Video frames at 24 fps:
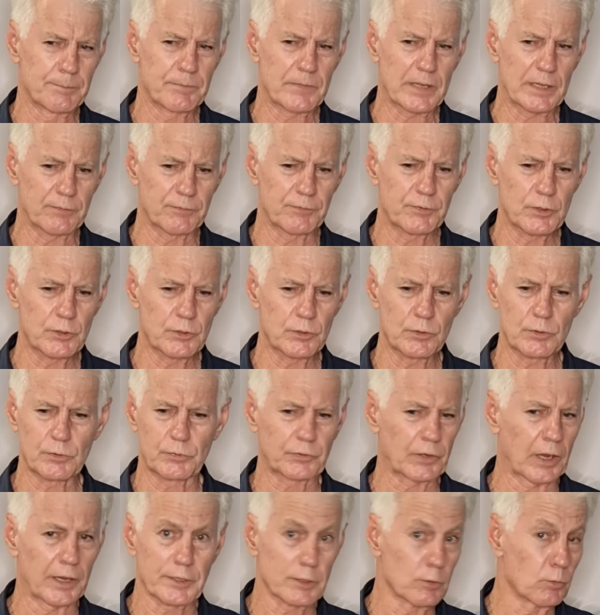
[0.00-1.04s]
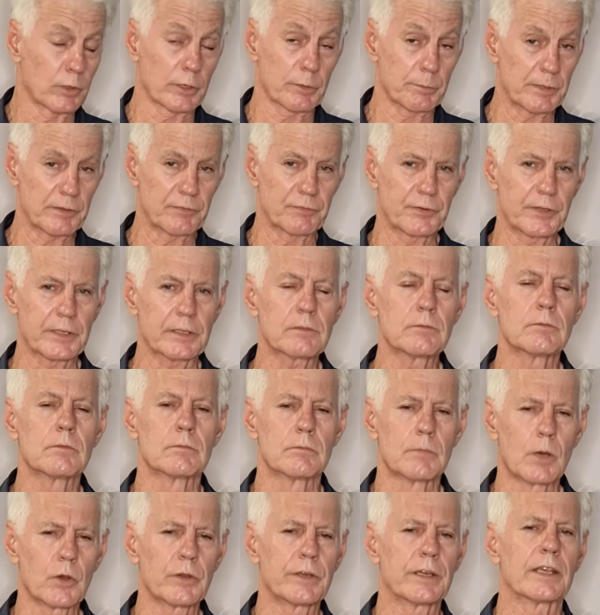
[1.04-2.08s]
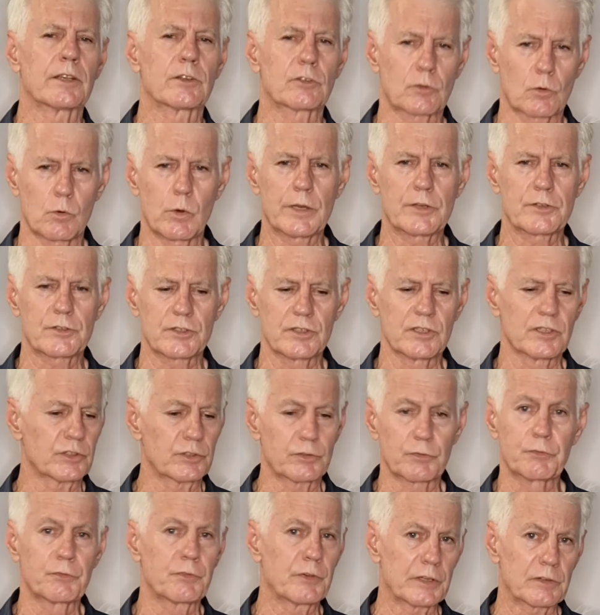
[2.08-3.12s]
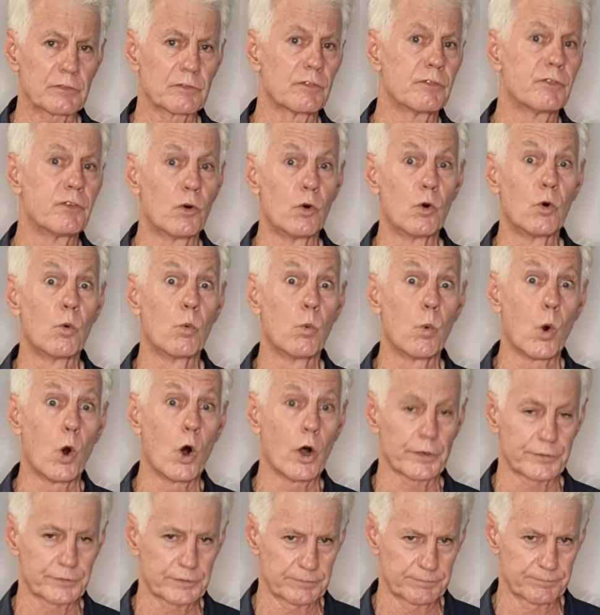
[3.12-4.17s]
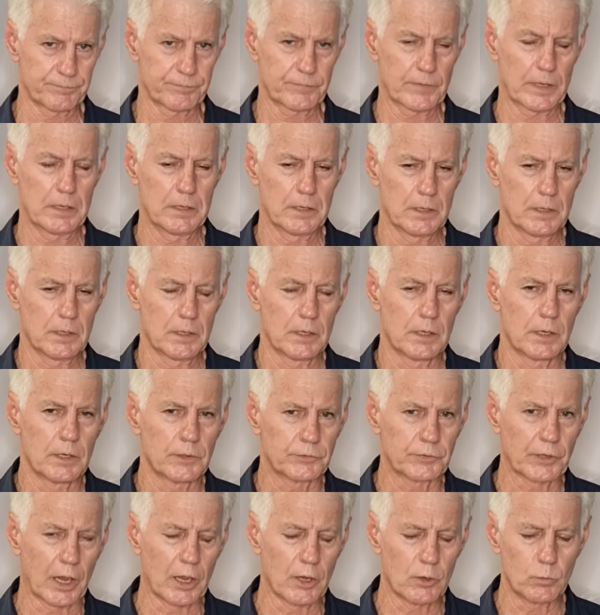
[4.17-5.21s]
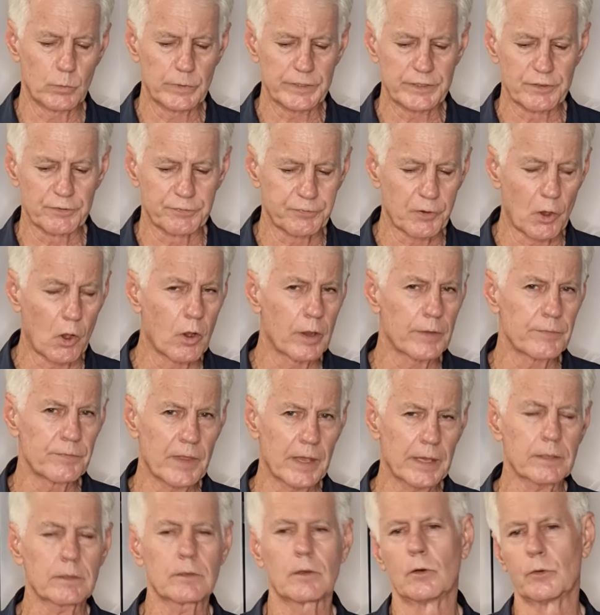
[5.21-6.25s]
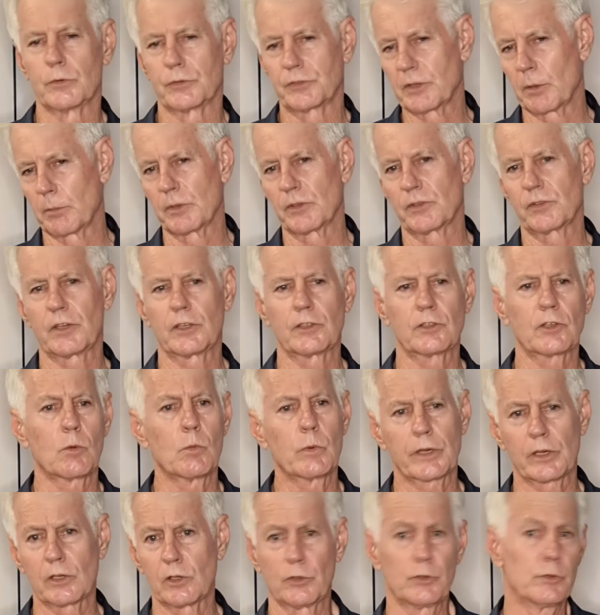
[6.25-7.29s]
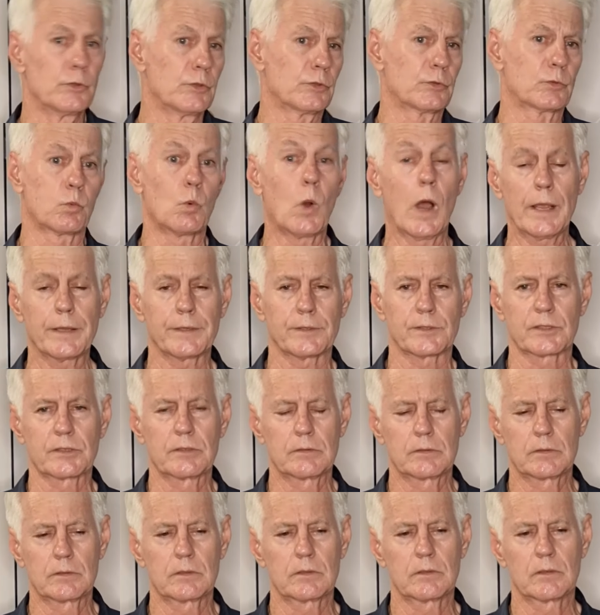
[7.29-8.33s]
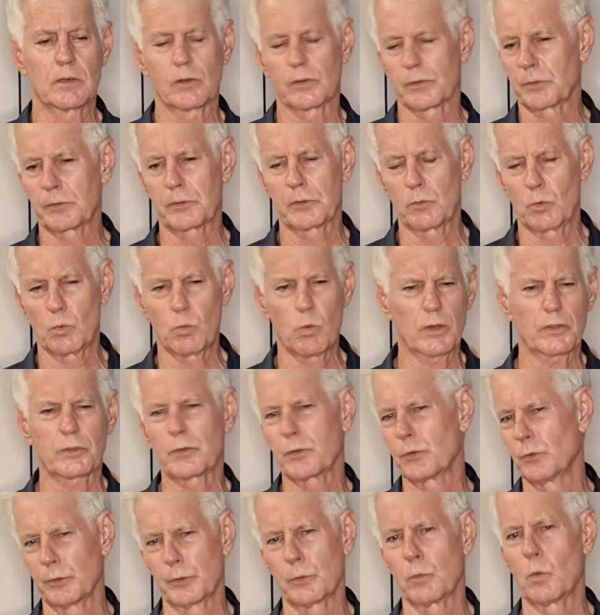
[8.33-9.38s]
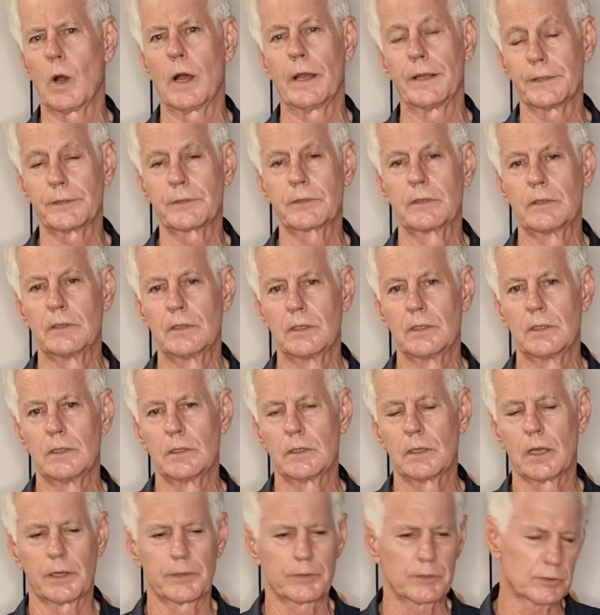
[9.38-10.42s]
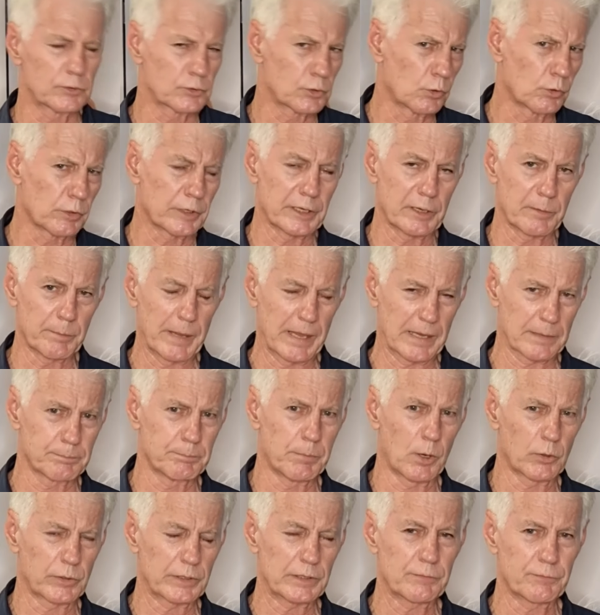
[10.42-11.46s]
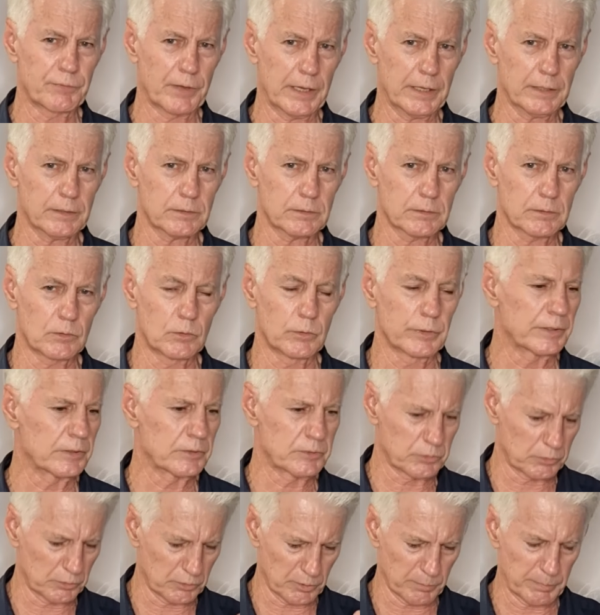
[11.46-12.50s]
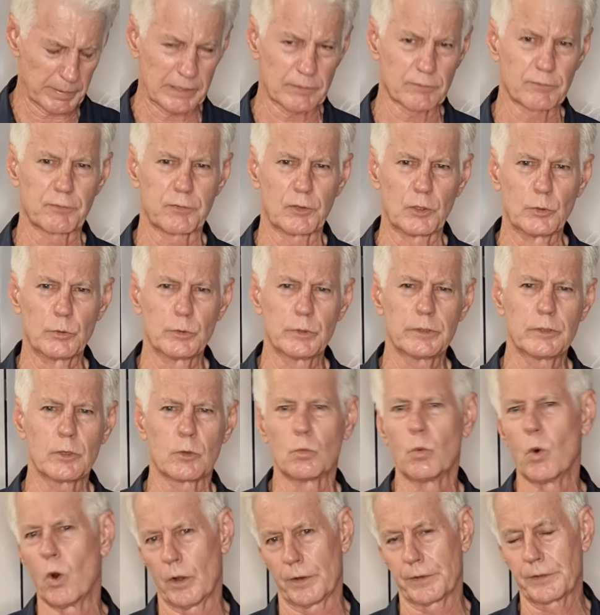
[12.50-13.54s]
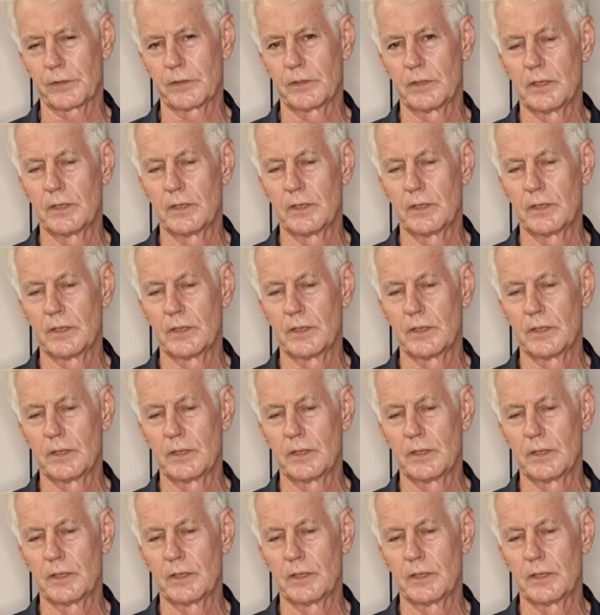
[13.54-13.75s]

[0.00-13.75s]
if you say you want to be fit, my next question is fit for what? So we define that, or if someone says I want to lose weight, so what sort of weight? Are you talking about body fat, or are you talking about fluid, or what?